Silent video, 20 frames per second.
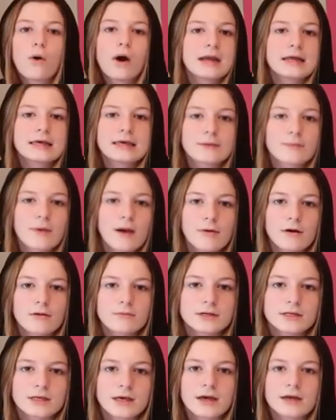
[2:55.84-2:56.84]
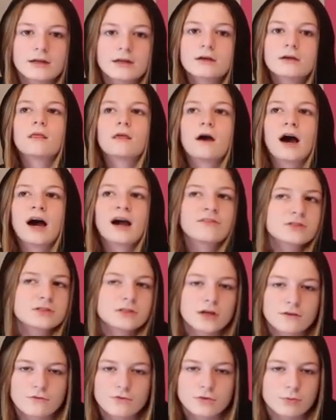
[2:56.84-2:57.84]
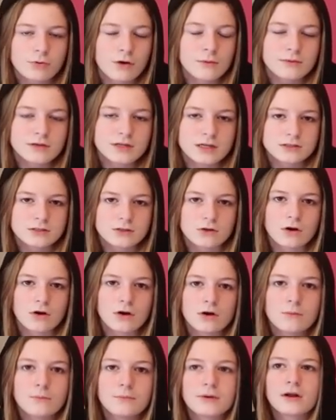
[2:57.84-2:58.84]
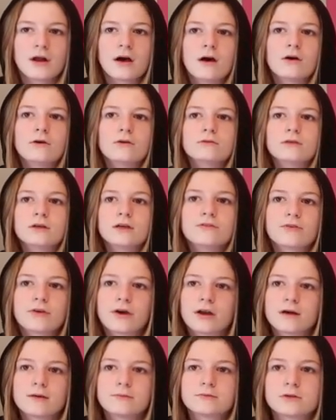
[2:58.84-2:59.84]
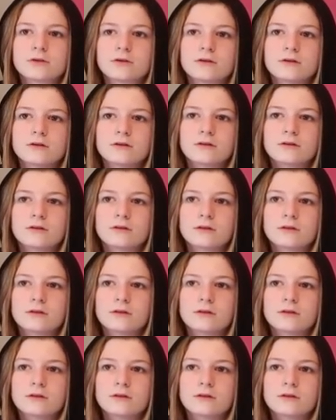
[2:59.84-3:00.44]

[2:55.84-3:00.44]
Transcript: I didn't get my permit yet. I haven't studied for the permit test at all, but I'll leave that up to